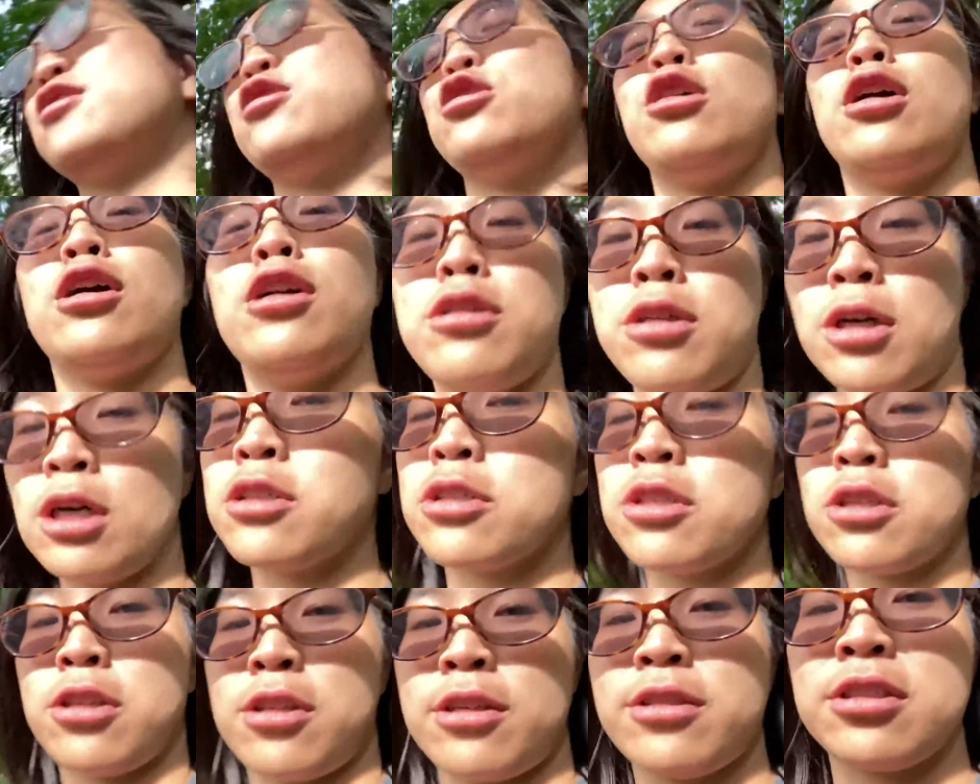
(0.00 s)

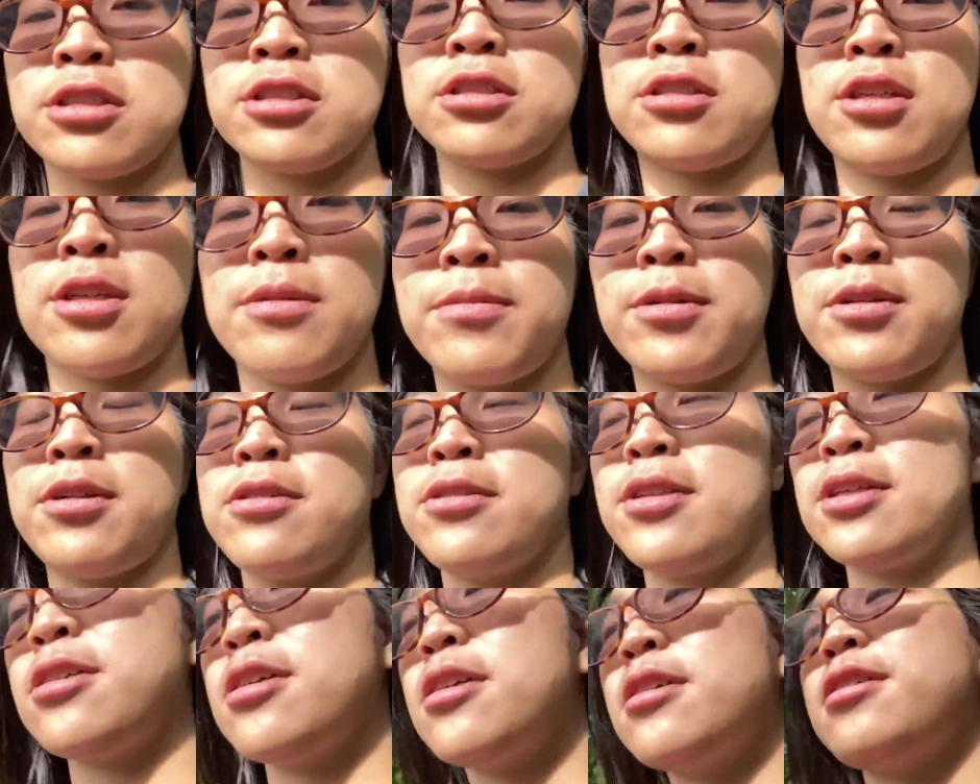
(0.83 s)
also list this down below,
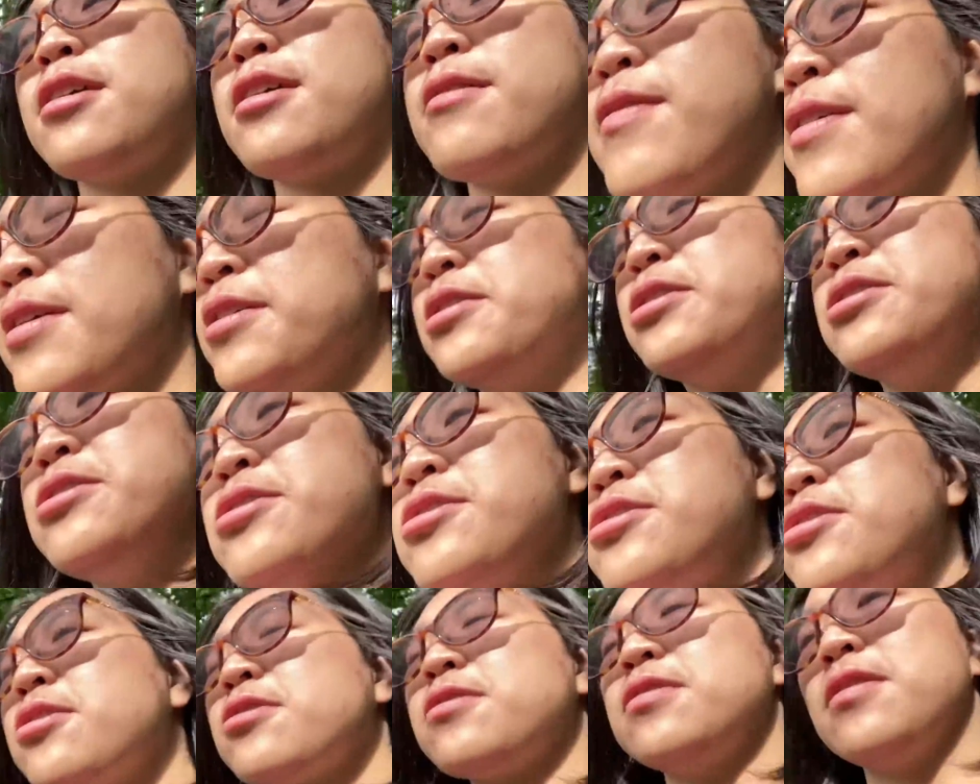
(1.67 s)
they all have
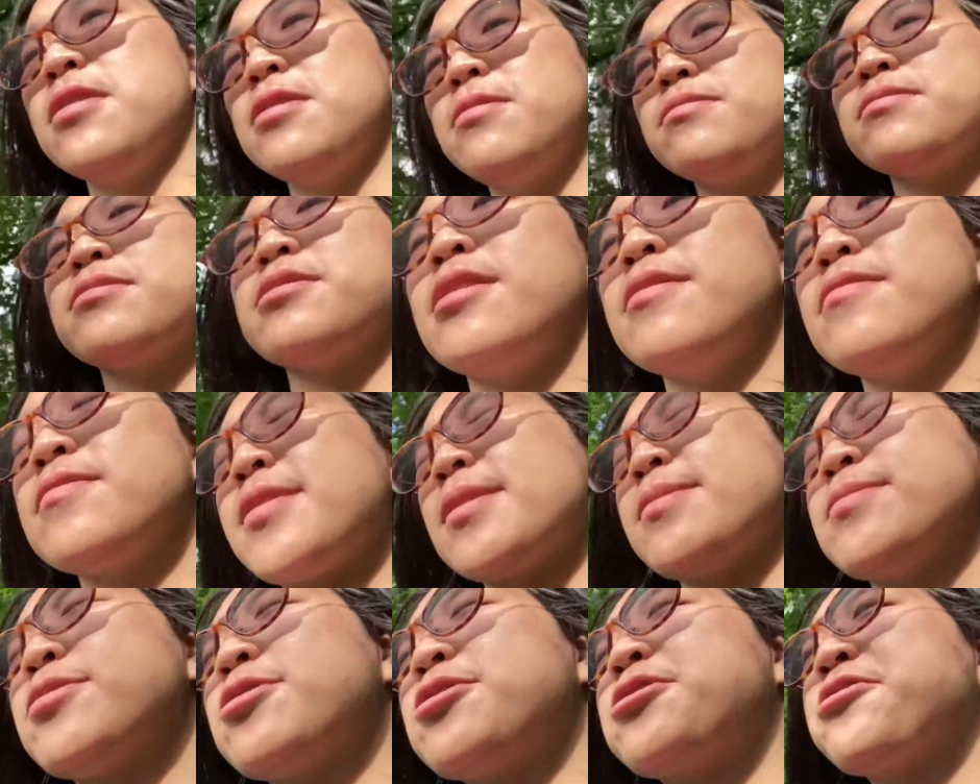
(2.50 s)
Instagrams of
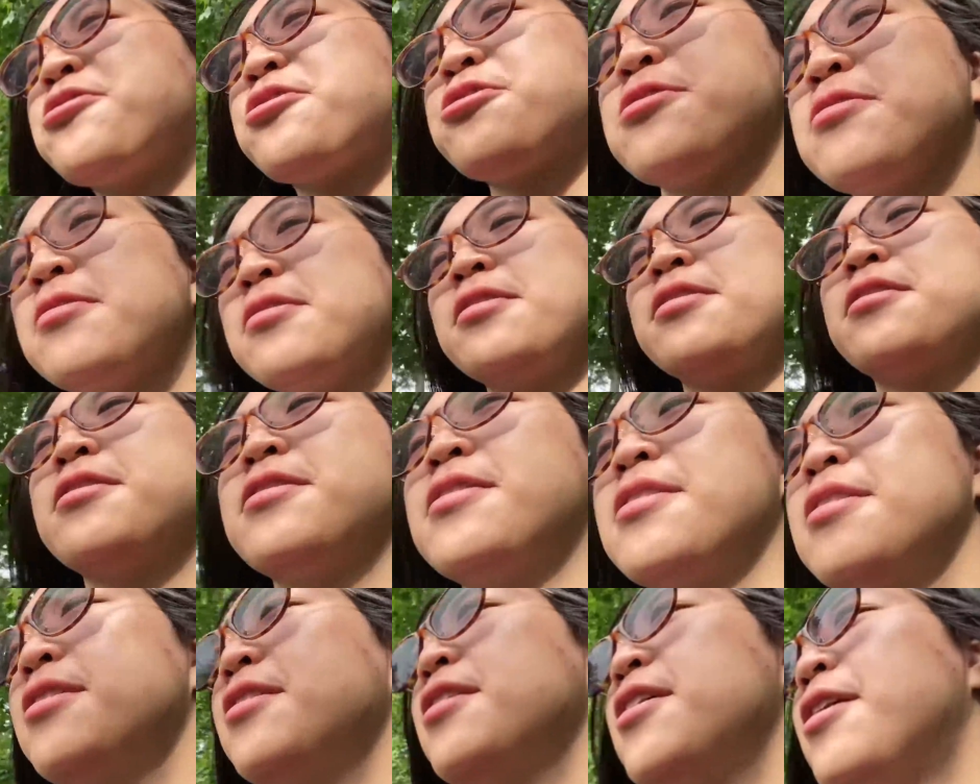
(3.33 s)
some sort.
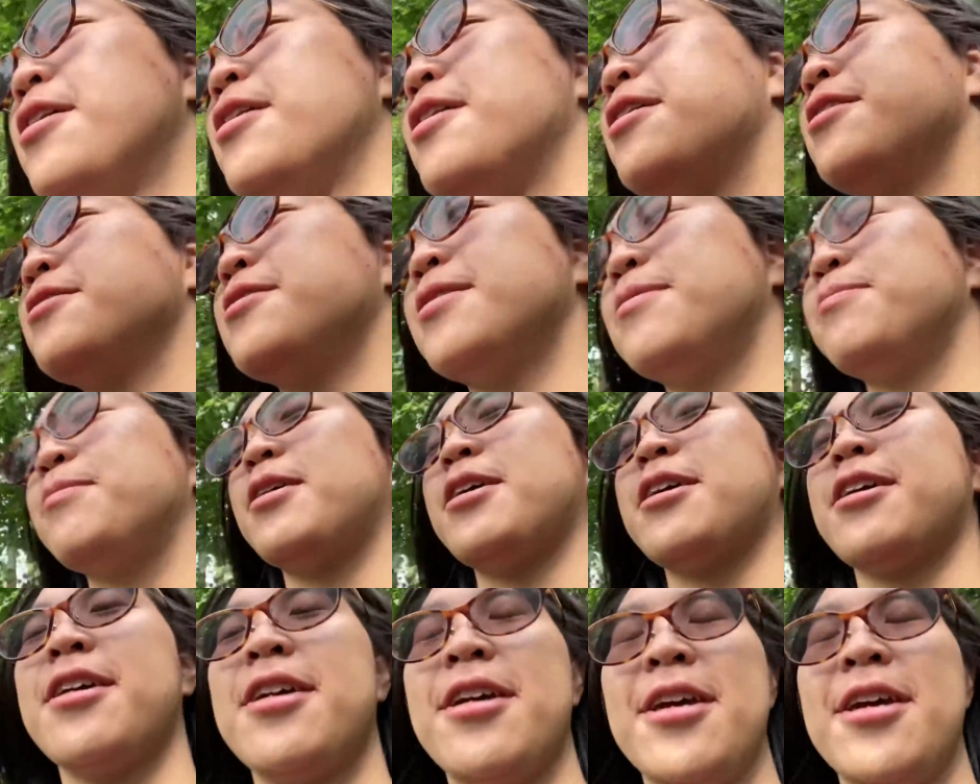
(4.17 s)
And I'm like,